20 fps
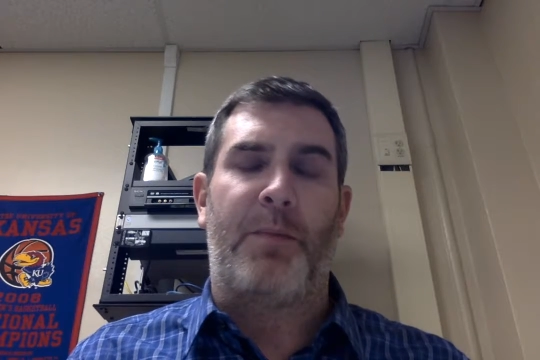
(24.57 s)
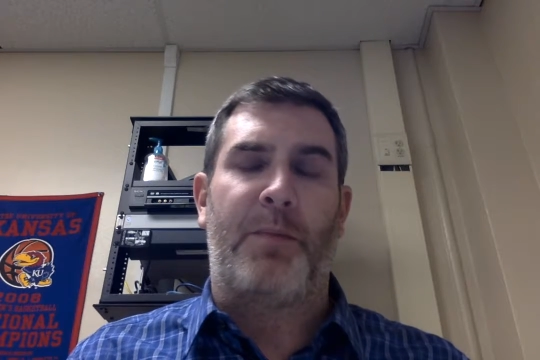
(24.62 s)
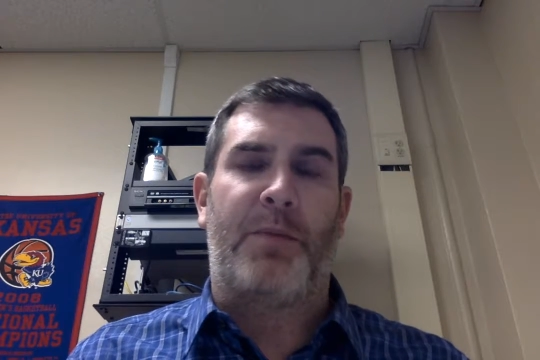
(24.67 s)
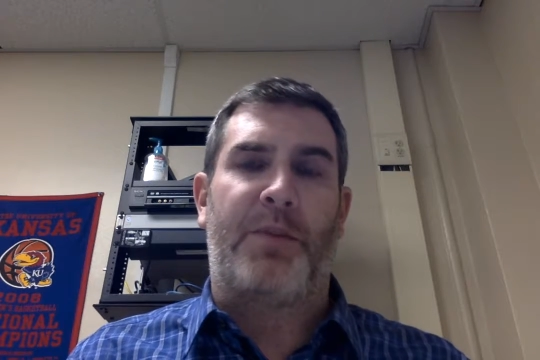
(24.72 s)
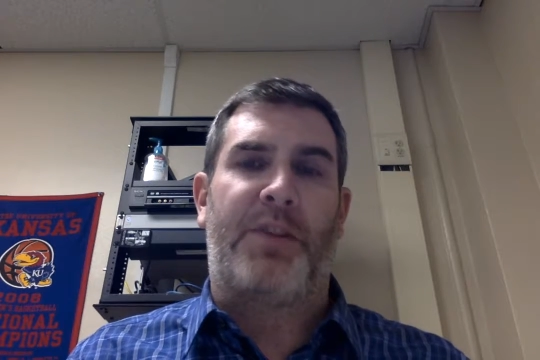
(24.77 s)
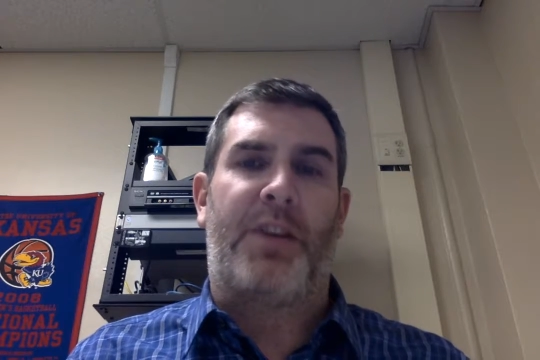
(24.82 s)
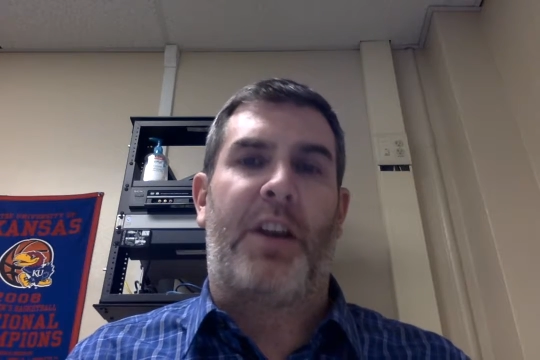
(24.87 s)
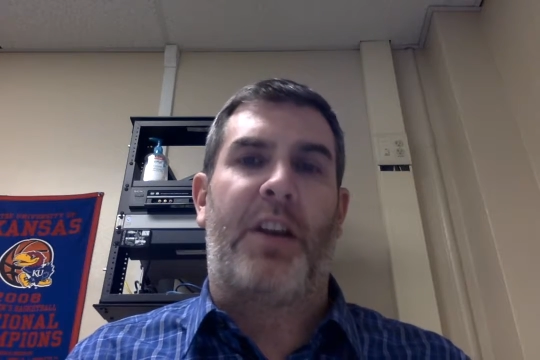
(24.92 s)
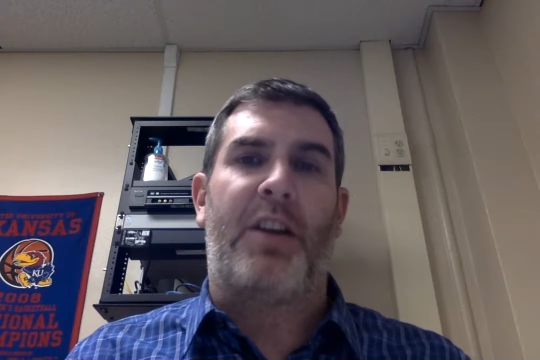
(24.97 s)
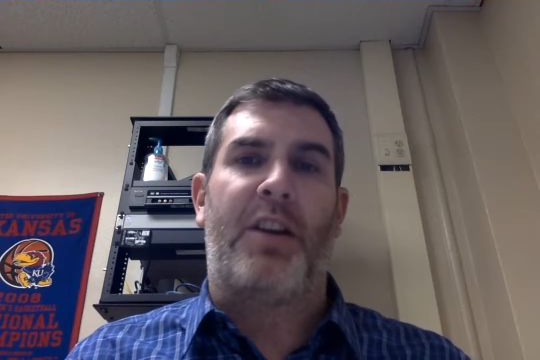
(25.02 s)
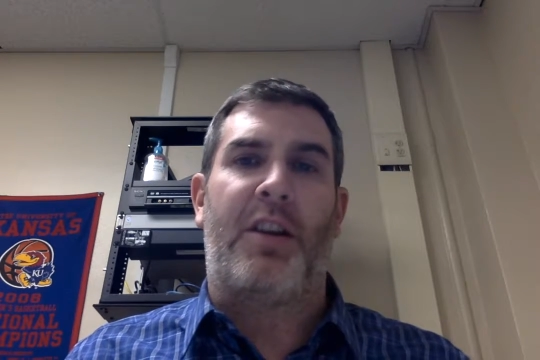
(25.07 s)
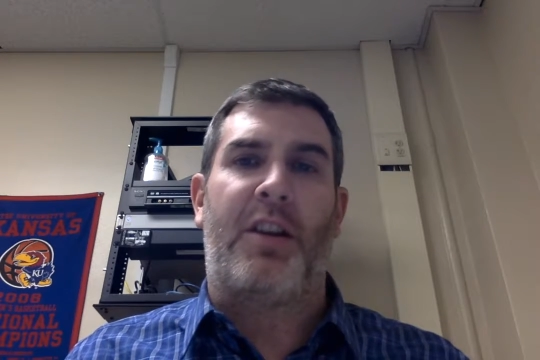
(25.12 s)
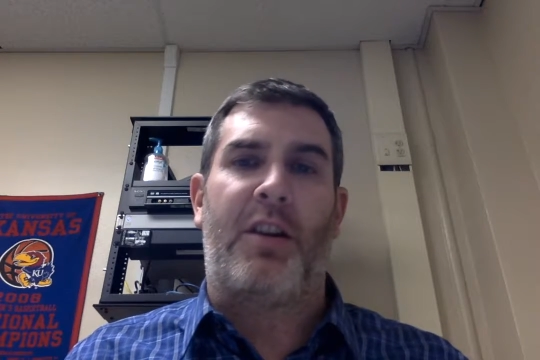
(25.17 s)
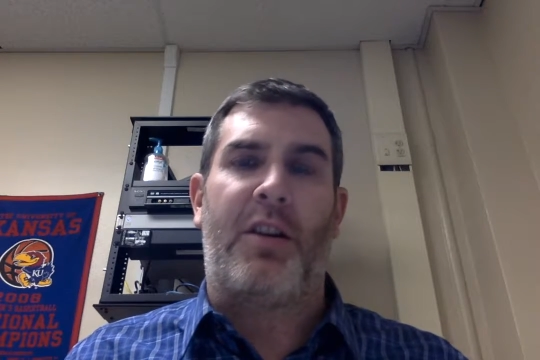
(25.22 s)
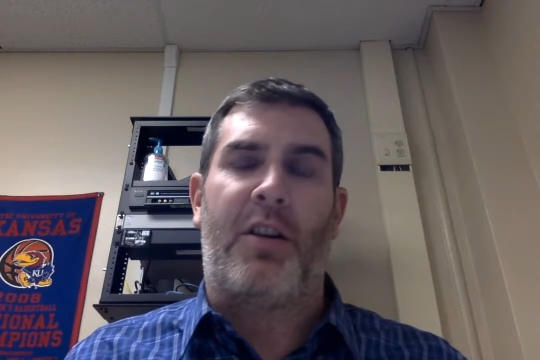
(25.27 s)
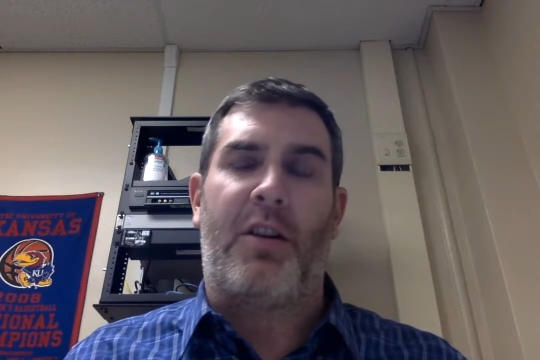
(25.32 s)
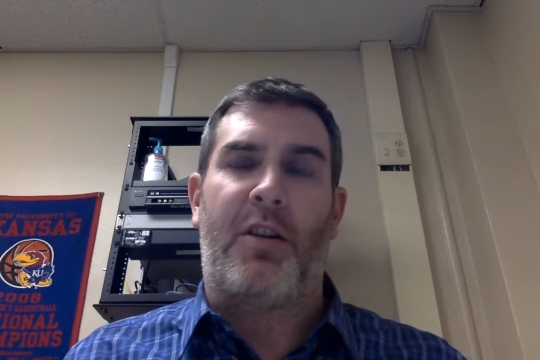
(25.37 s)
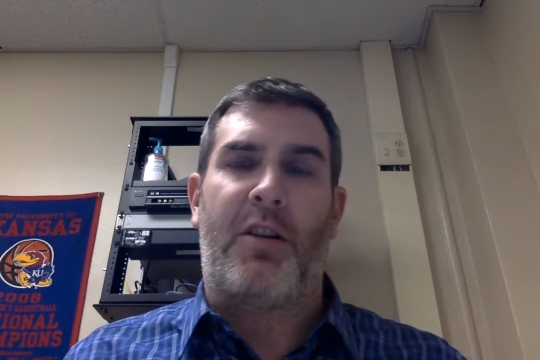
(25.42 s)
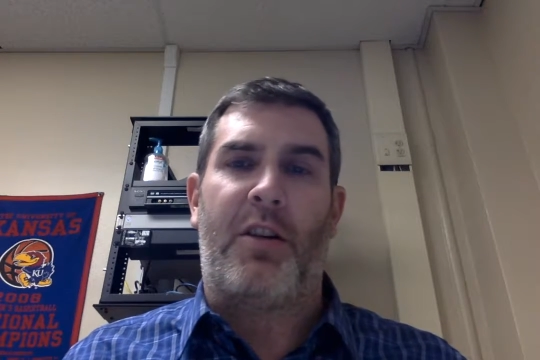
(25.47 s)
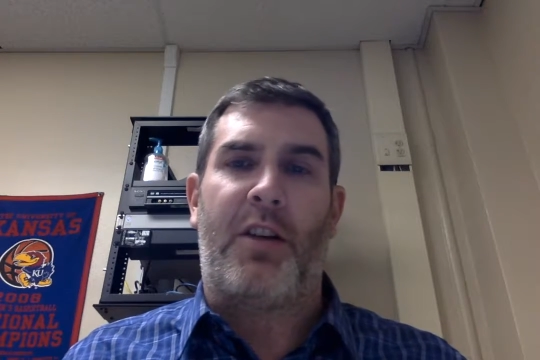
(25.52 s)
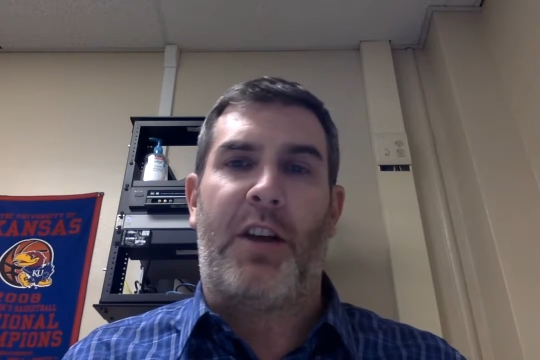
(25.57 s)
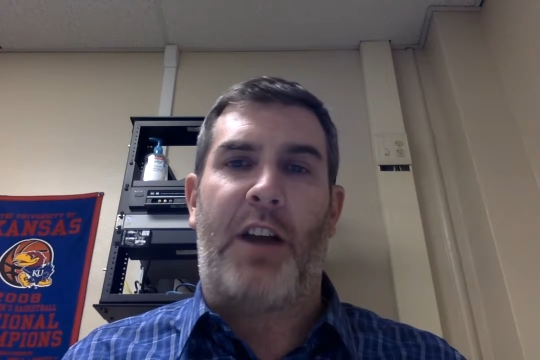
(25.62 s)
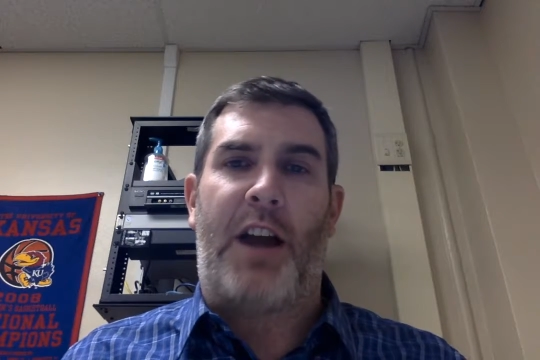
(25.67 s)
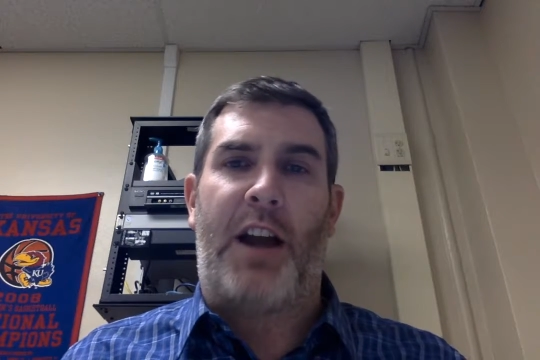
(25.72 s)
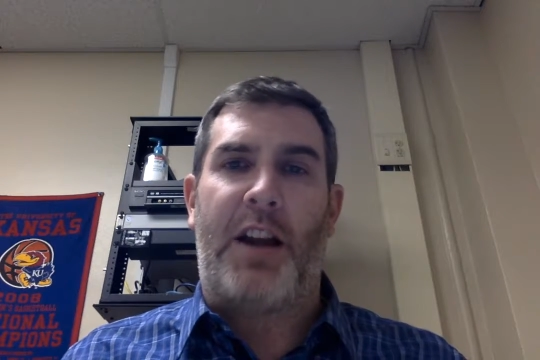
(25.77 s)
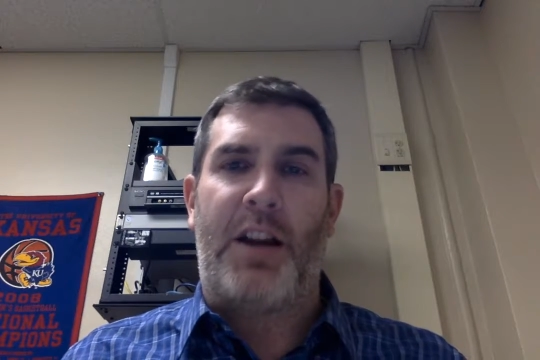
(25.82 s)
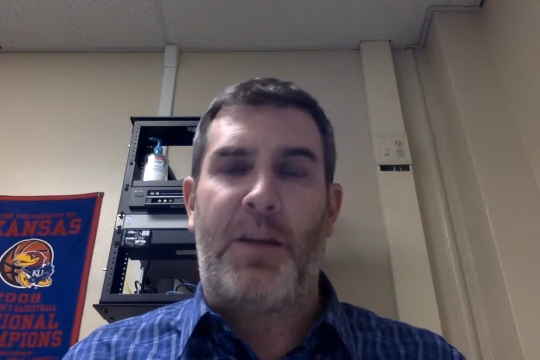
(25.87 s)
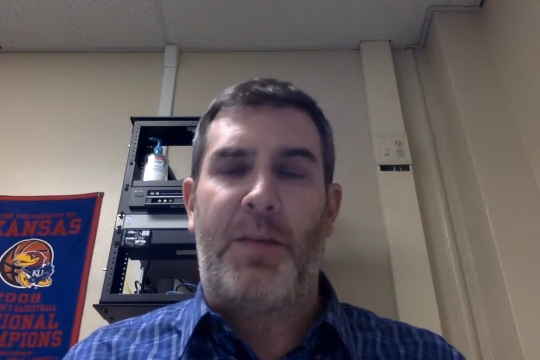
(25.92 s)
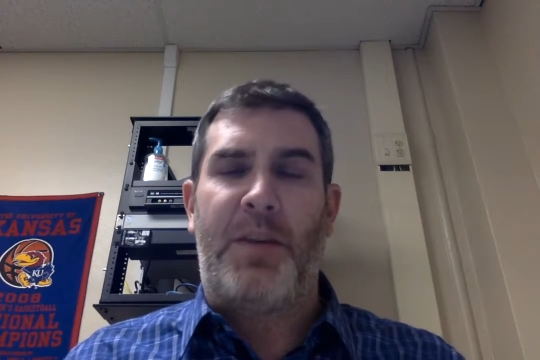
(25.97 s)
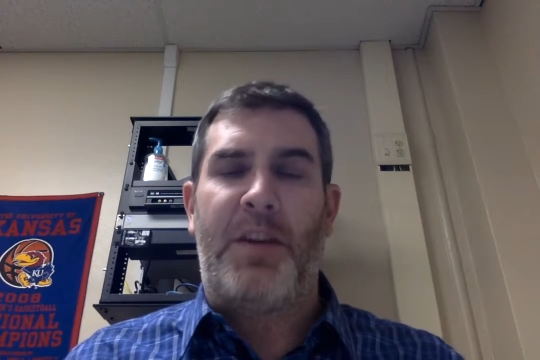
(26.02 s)
sat in on
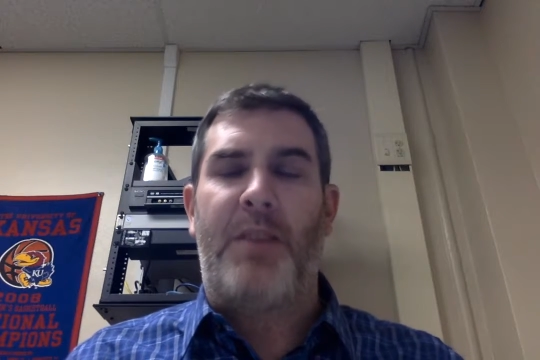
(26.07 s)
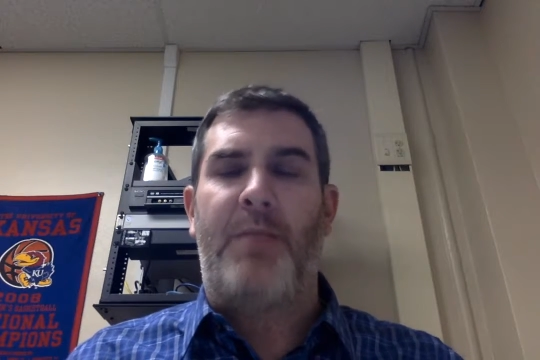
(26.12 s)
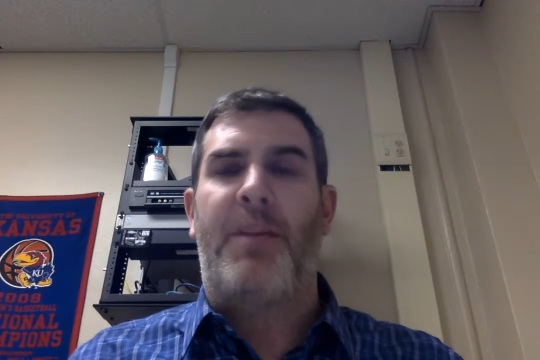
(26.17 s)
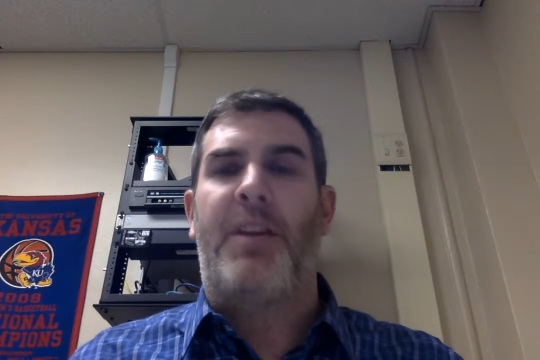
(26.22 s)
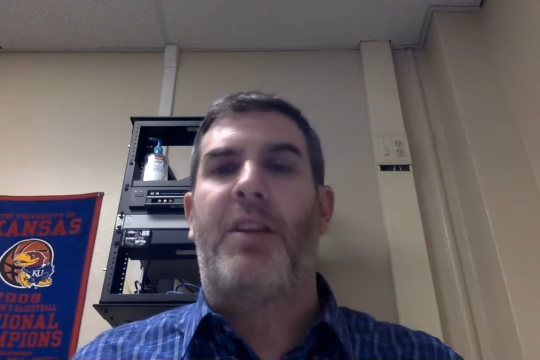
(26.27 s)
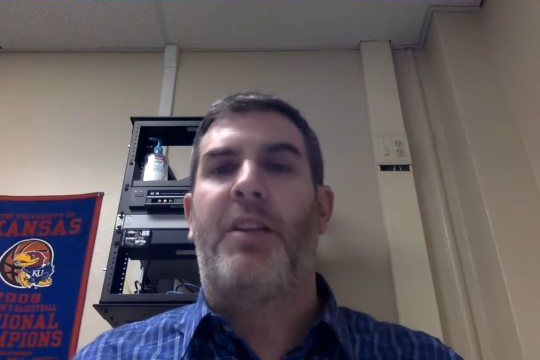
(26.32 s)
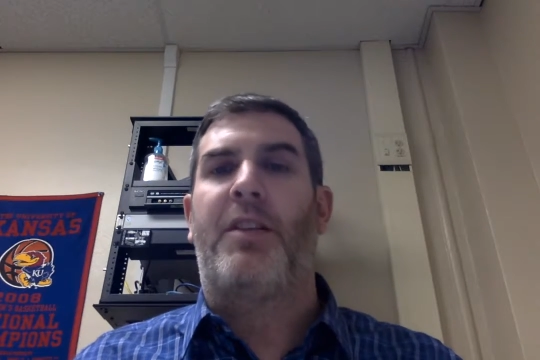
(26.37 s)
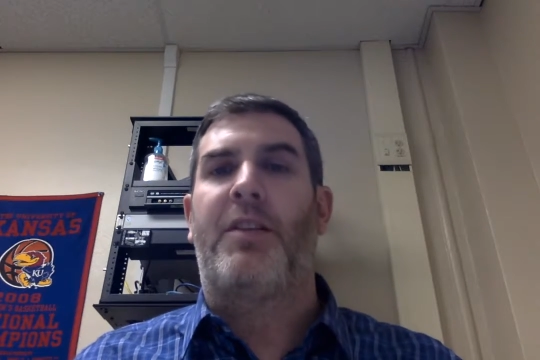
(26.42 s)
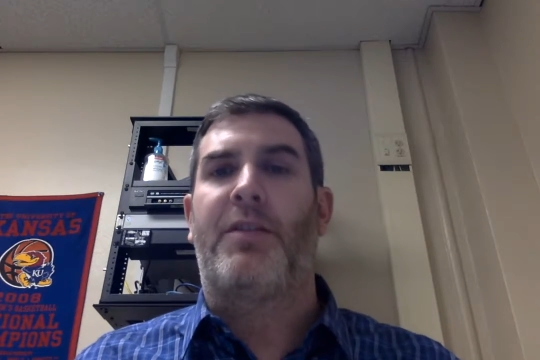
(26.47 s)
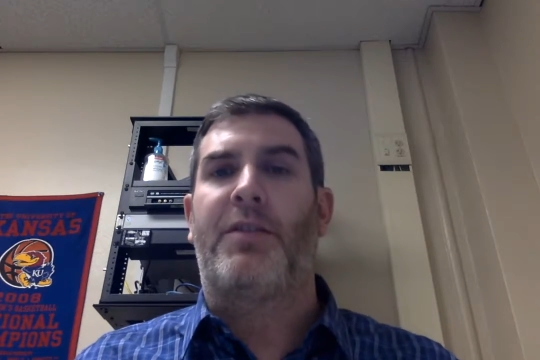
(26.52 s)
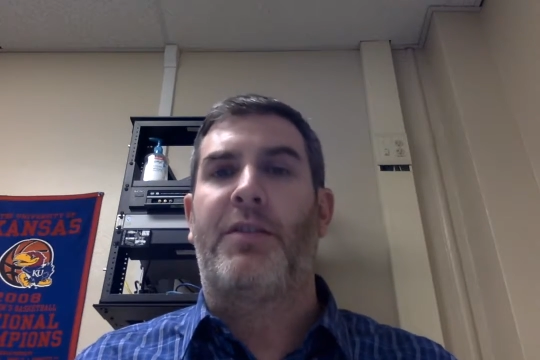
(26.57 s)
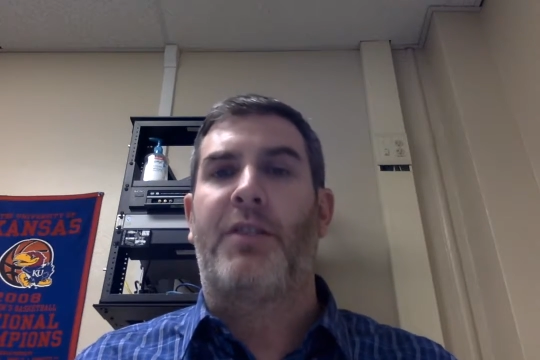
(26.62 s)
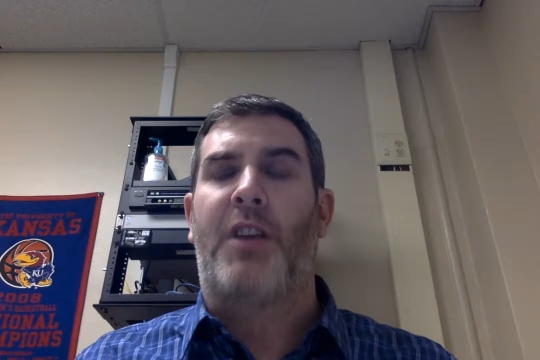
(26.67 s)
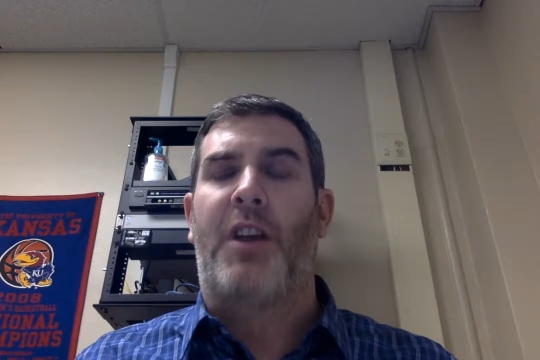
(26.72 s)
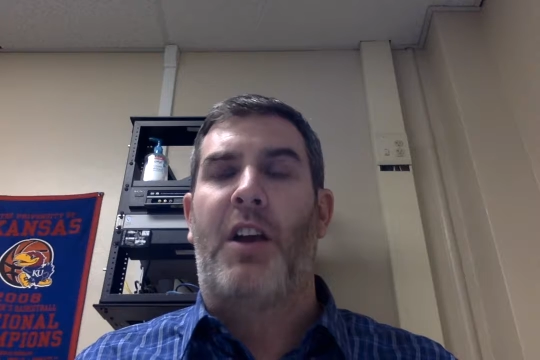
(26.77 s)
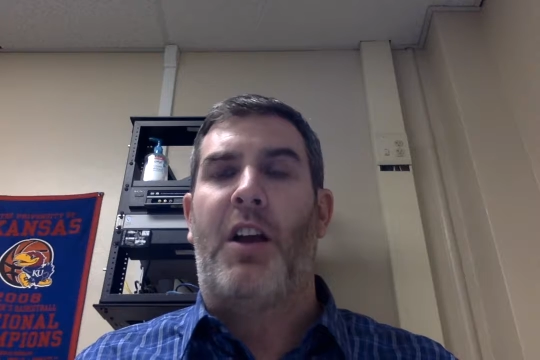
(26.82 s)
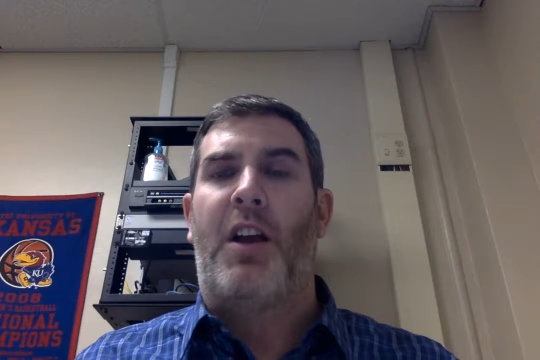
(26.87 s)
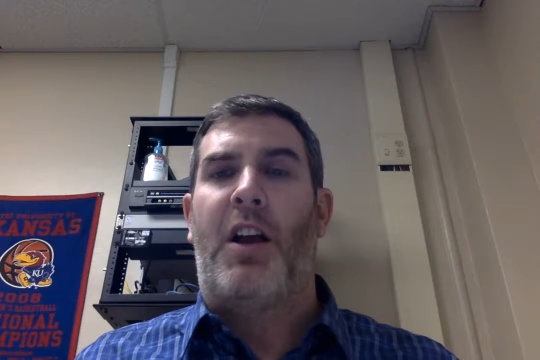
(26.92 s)
IEP meetings,